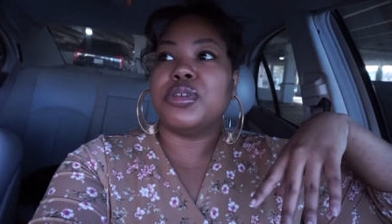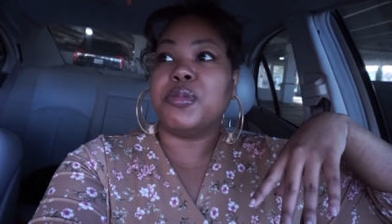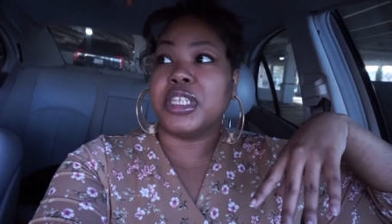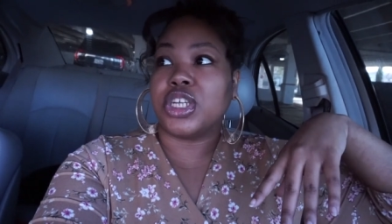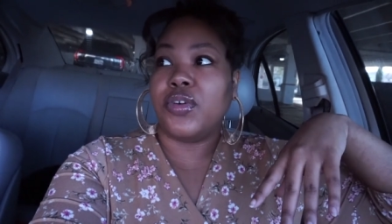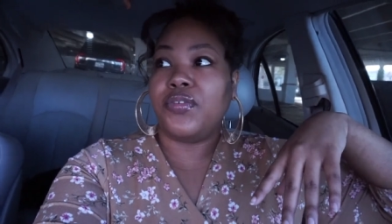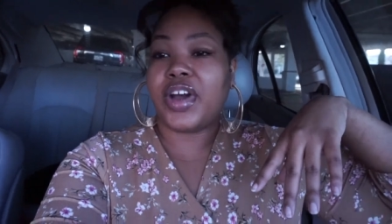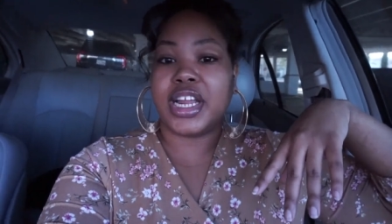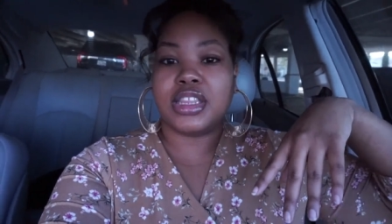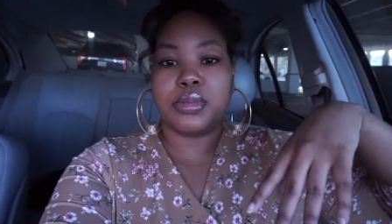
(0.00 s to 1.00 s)
I'm about to go
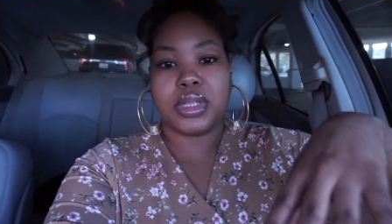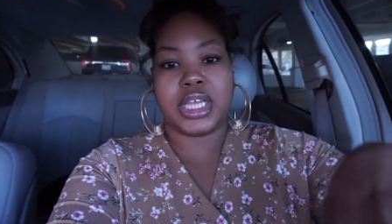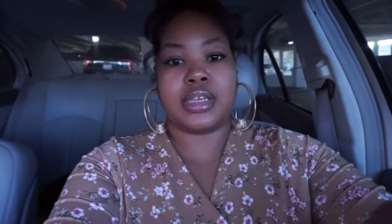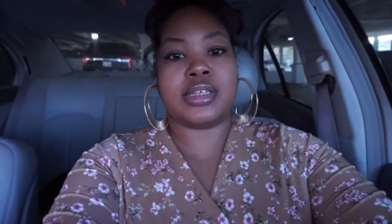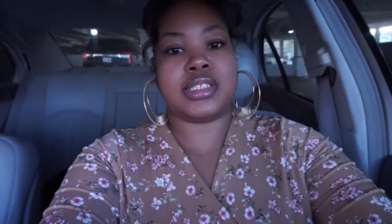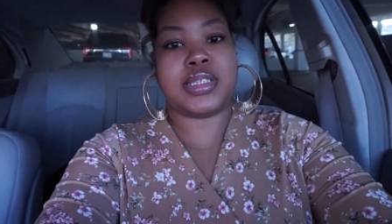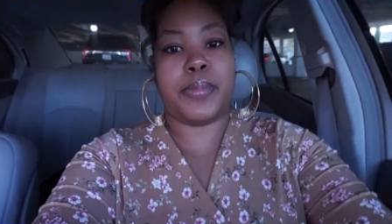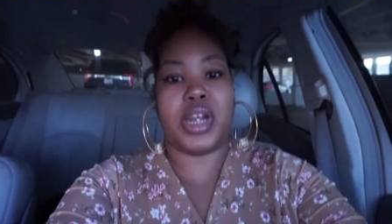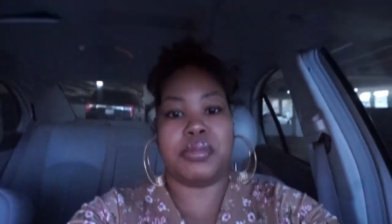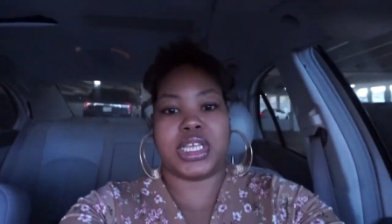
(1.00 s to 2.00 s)
find the place,
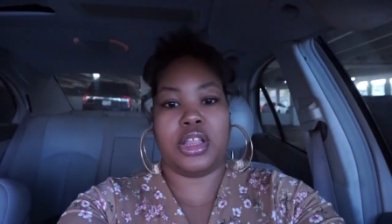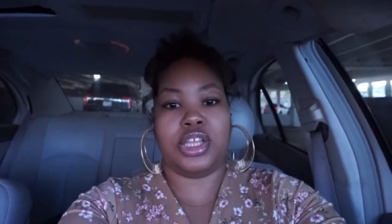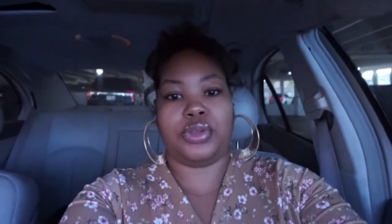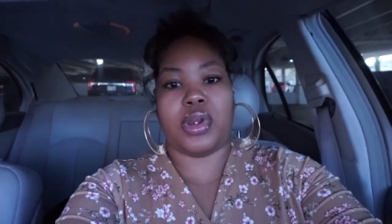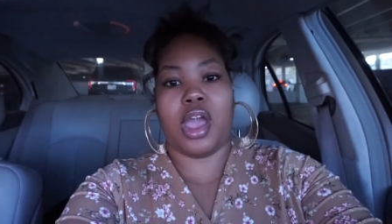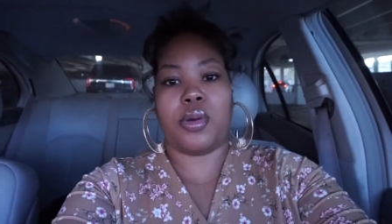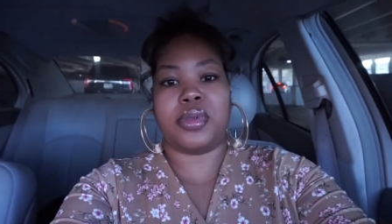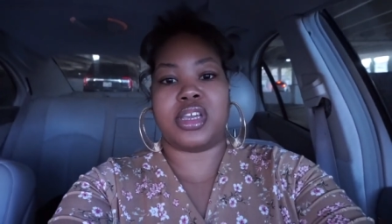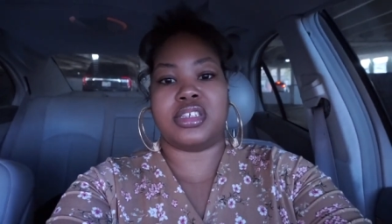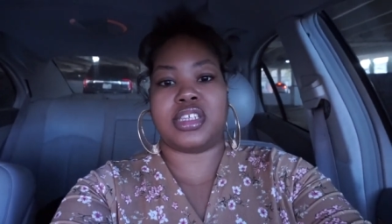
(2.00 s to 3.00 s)
but I'm telling you now
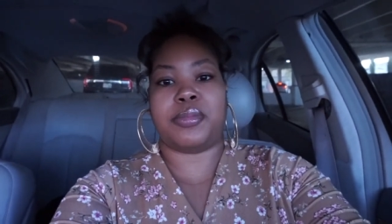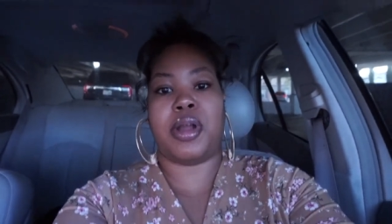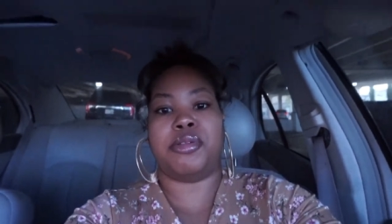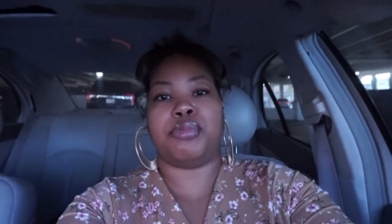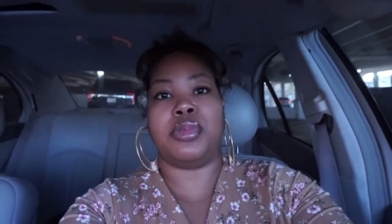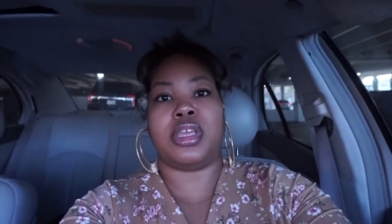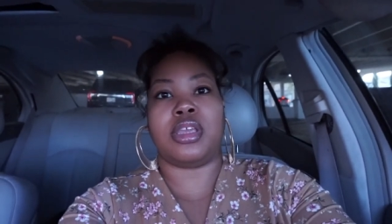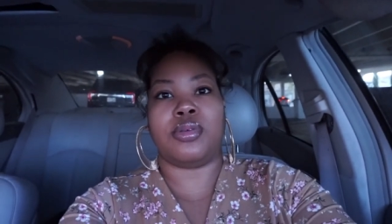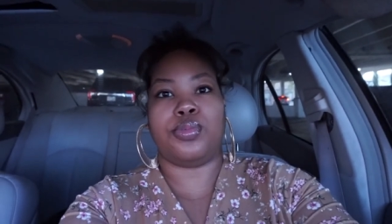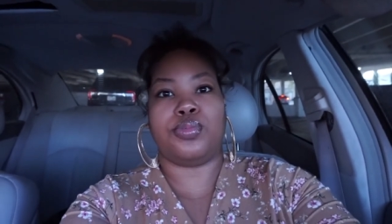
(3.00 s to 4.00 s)
because I
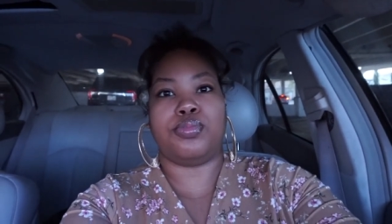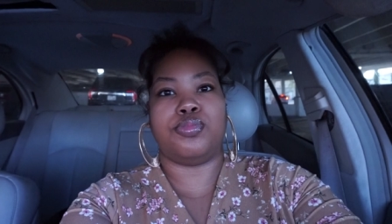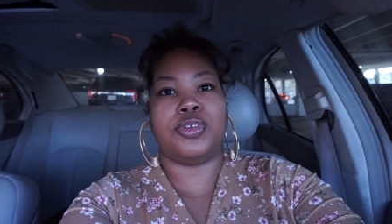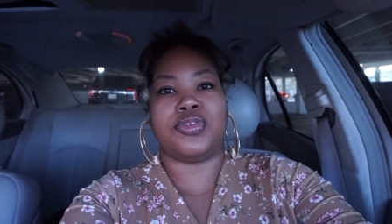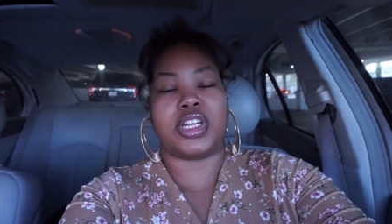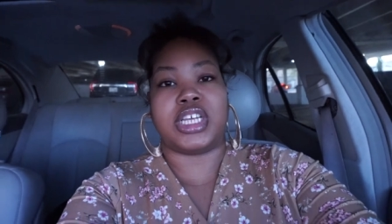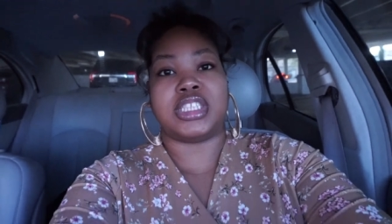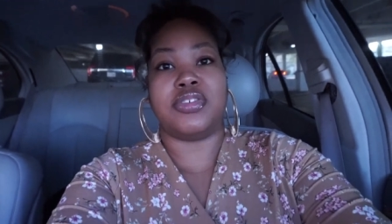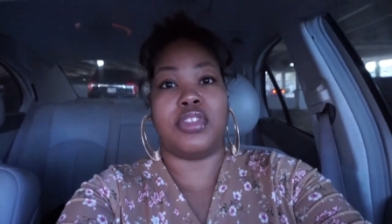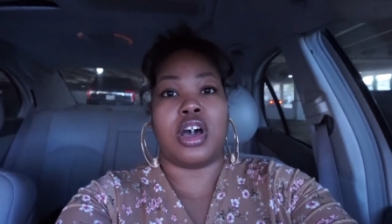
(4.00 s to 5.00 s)
probably will
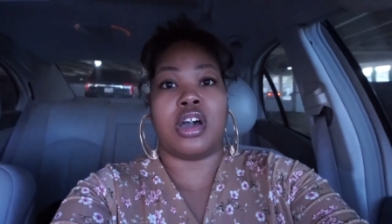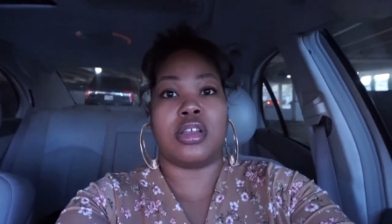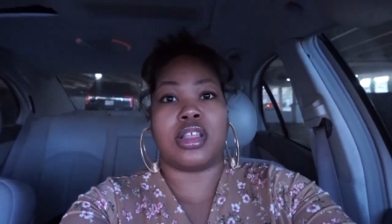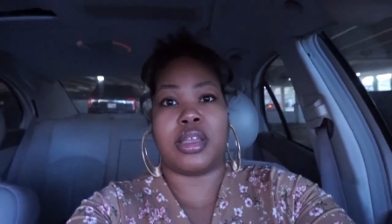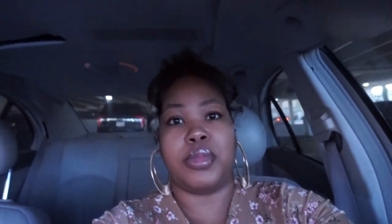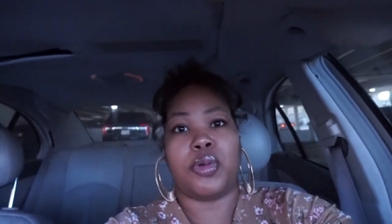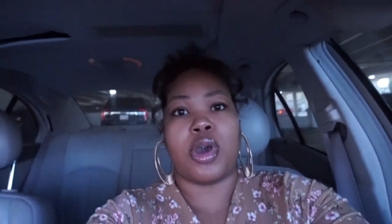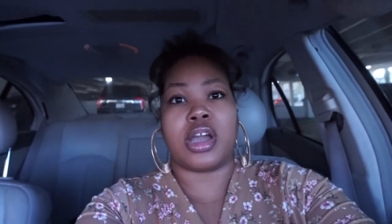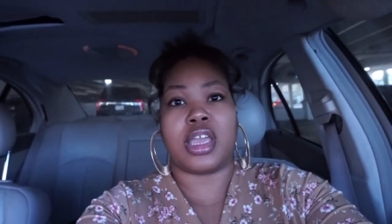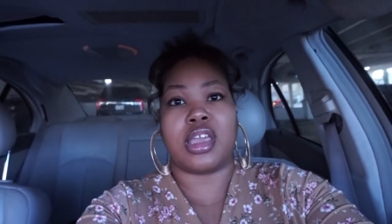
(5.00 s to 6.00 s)
forget to vlog like me
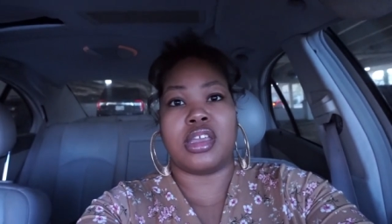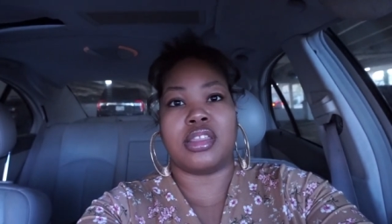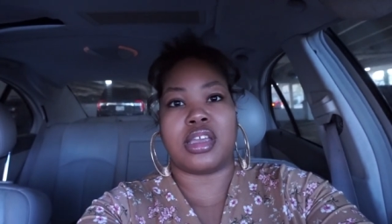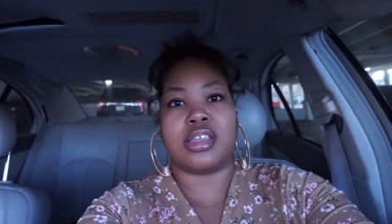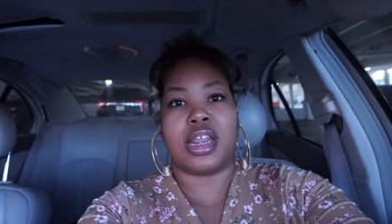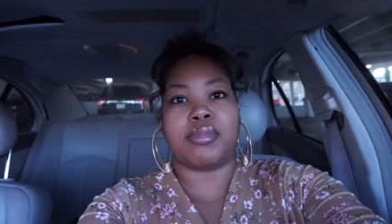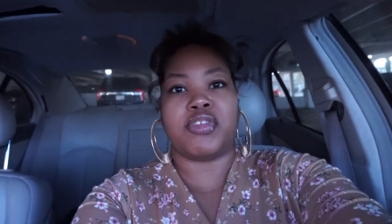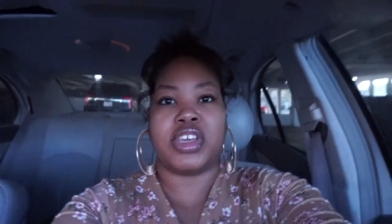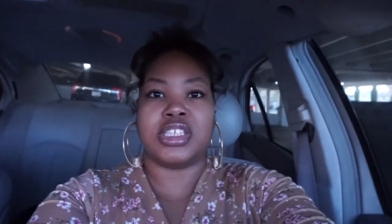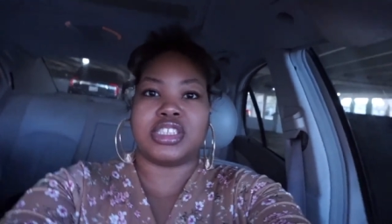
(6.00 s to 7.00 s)
walking in like the name
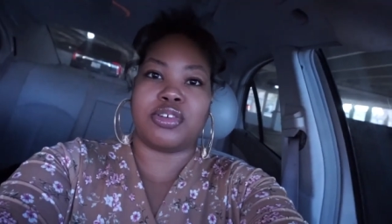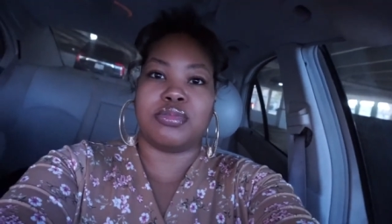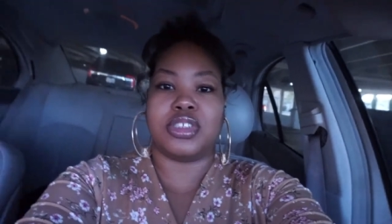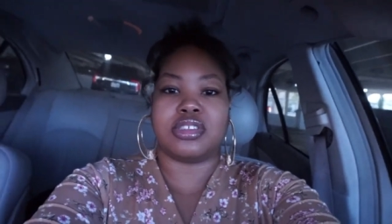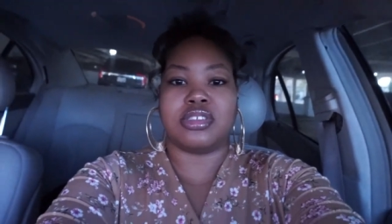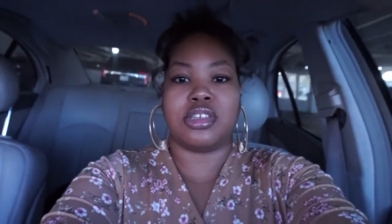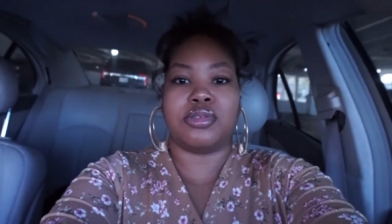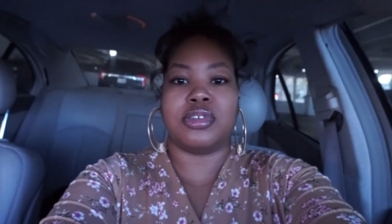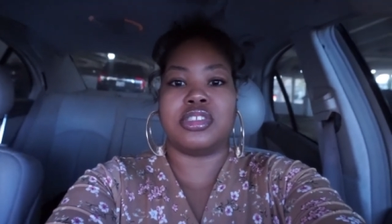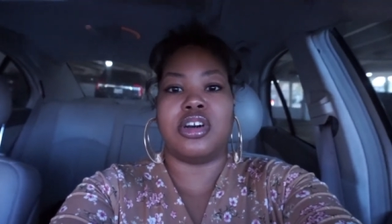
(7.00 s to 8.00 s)
of it so i'm just gonna tell
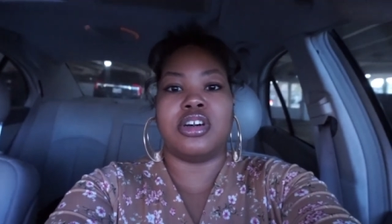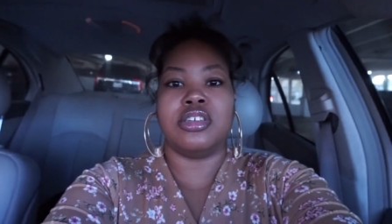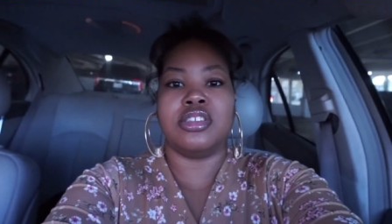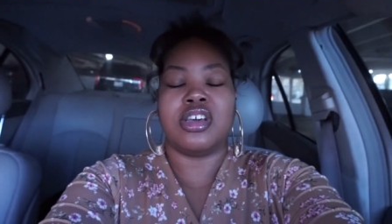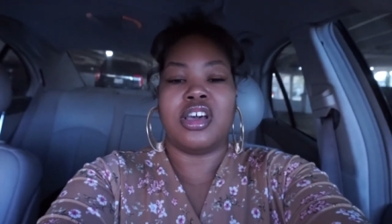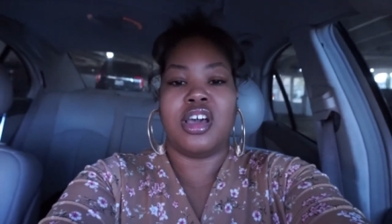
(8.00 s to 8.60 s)
you what it's called